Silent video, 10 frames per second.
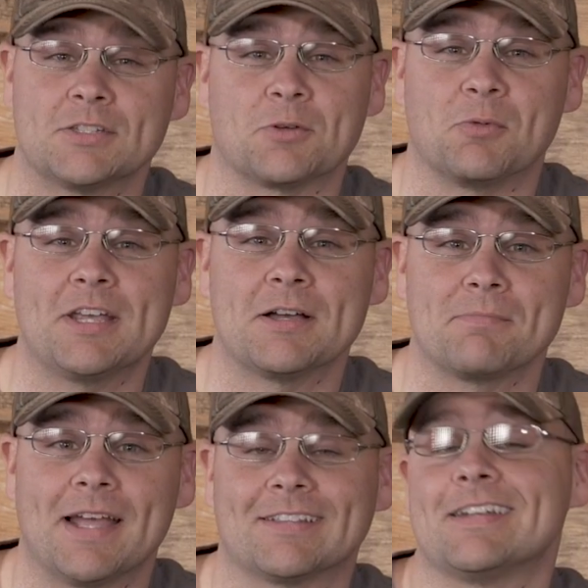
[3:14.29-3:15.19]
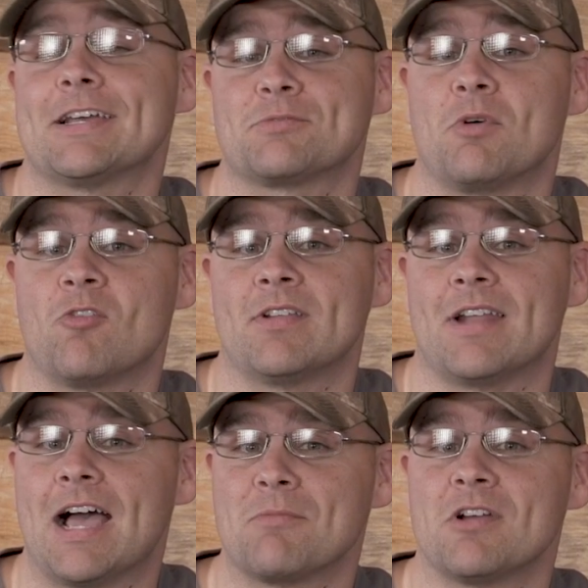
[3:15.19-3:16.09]
So we come back the next
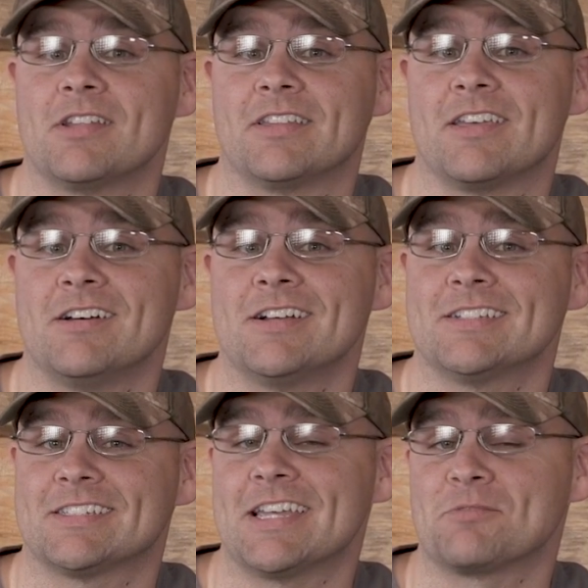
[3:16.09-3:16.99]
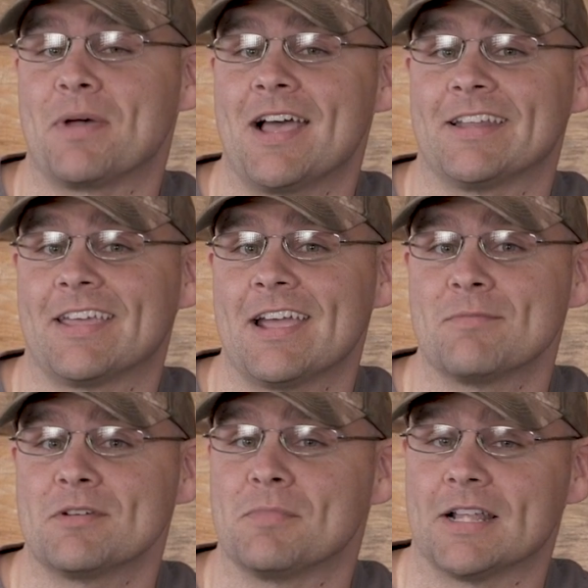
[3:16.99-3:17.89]
morning, I'm running the gun, Seth's behind the
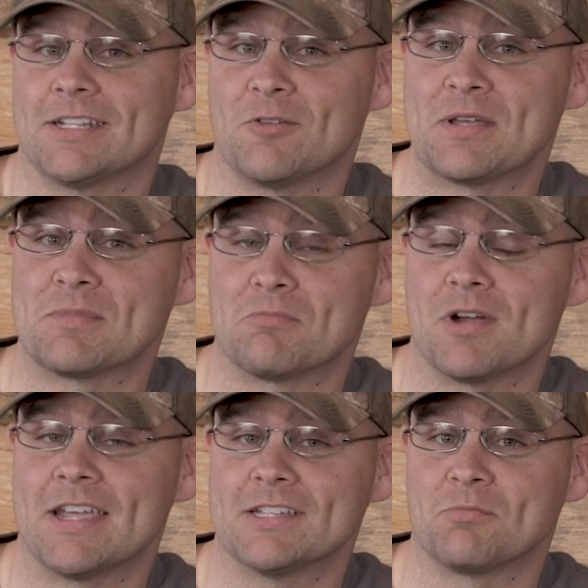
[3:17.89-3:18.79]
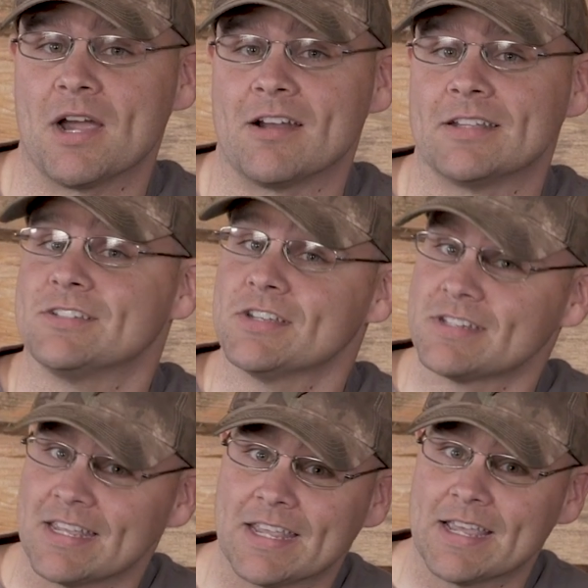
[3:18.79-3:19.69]
camera, but I told him to bring his Browning just in